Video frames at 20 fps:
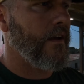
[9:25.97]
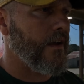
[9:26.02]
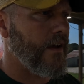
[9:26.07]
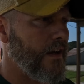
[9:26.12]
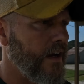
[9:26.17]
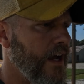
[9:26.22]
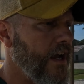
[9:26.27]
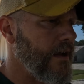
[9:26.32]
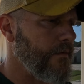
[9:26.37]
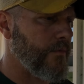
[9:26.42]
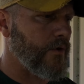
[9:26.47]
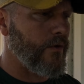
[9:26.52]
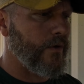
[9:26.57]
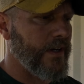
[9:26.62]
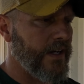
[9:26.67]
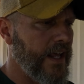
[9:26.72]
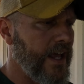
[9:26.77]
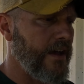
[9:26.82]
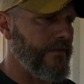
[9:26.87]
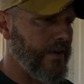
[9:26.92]
And I am
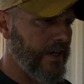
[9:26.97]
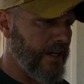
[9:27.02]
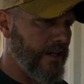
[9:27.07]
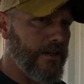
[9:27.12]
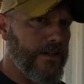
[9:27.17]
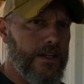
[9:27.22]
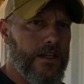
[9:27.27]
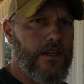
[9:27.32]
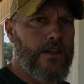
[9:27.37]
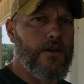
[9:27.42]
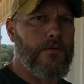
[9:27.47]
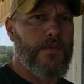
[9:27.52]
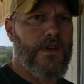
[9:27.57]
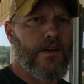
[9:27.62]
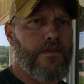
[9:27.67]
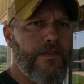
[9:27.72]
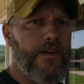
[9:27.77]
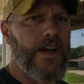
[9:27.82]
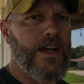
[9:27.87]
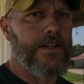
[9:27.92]
going to have a
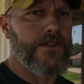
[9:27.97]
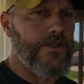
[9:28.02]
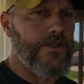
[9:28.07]
dehumidified